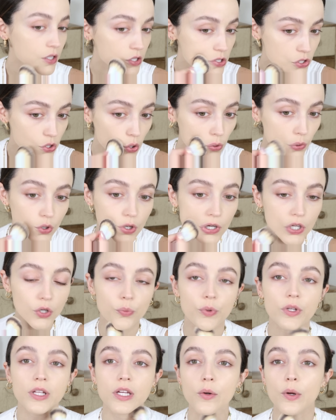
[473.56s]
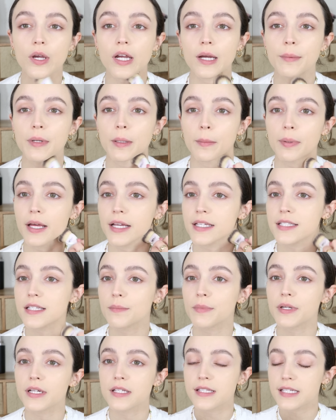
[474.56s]
It's so good. Really quick, I'm gonna apply
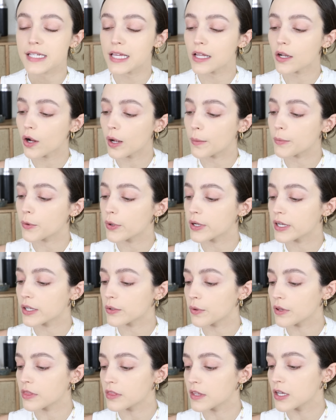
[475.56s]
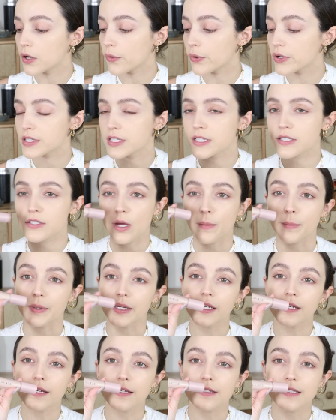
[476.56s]
some concealer. I'm going in with the Kristen
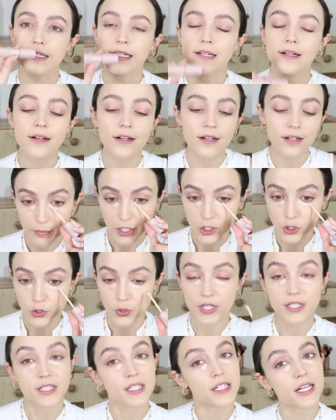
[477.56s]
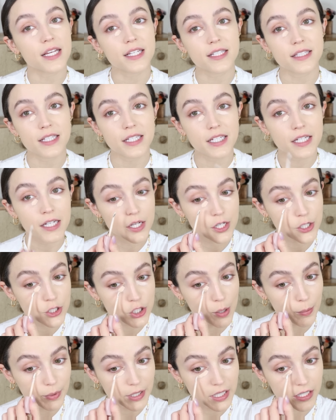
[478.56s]
Dominique Concealer, my trusty dusty
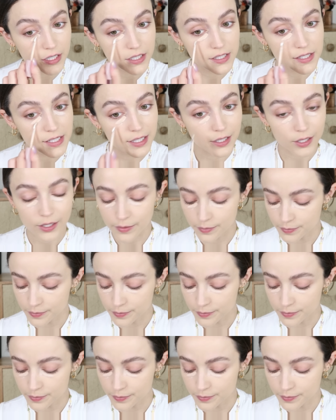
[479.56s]
Dominique Concealer.